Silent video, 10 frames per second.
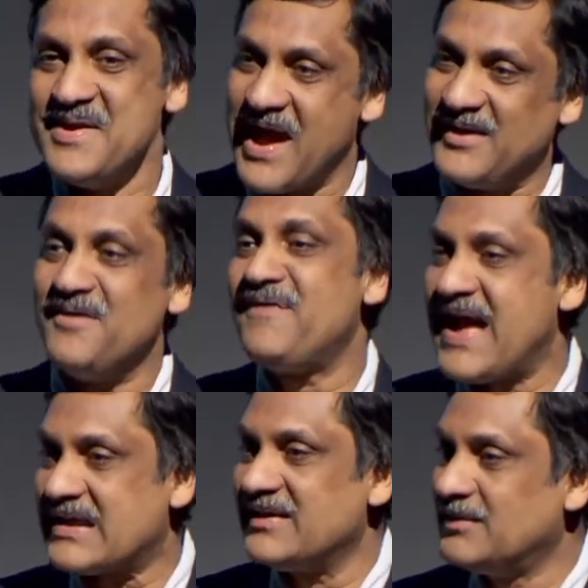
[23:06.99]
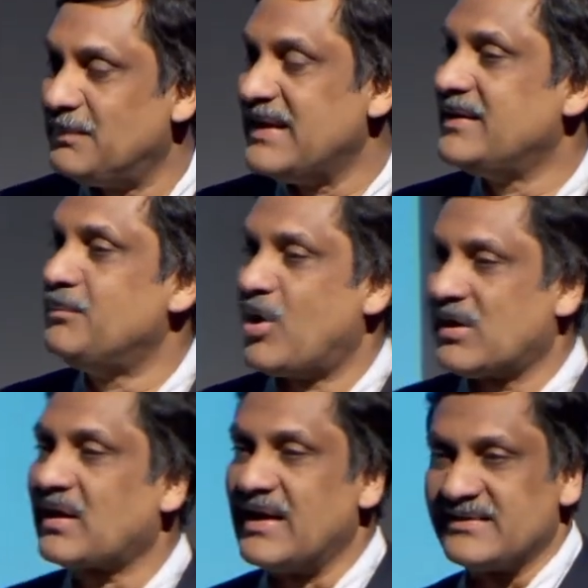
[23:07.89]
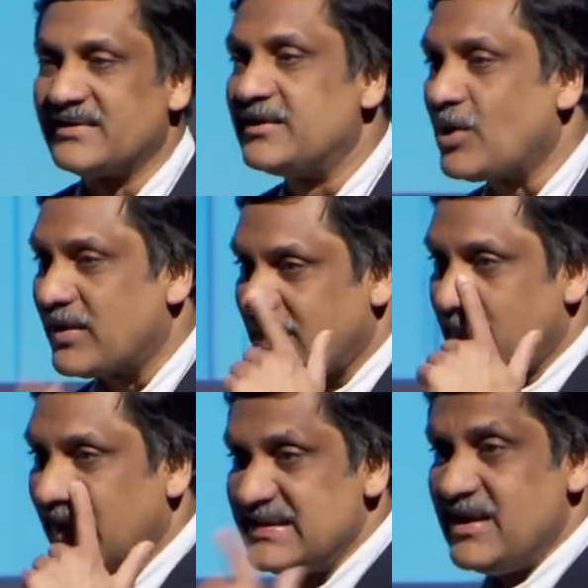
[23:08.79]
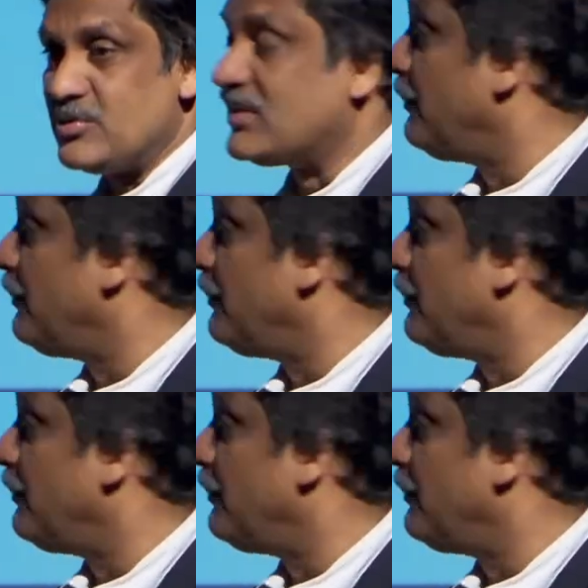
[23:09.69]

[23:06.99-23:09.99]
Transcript: And in fact, in the blended model class that I taught at MIT, I took